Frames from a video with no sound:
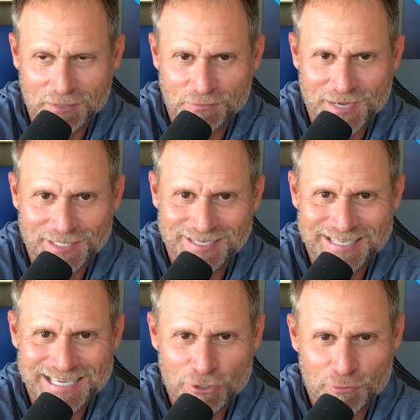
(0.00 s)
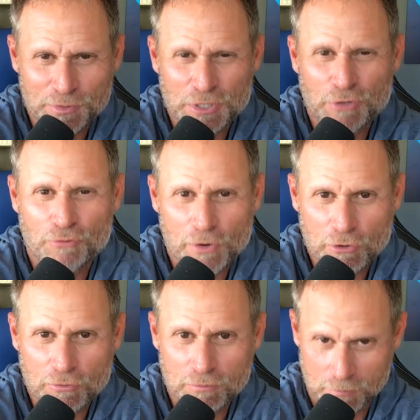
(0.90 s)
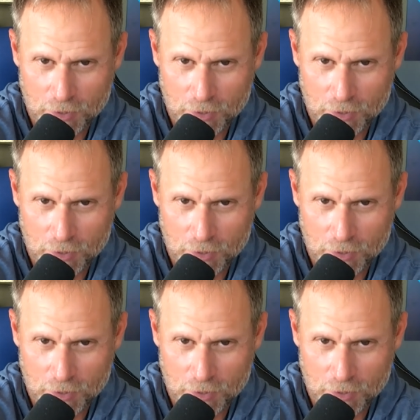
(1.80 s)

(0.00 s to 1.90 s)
the fact that kelp can grow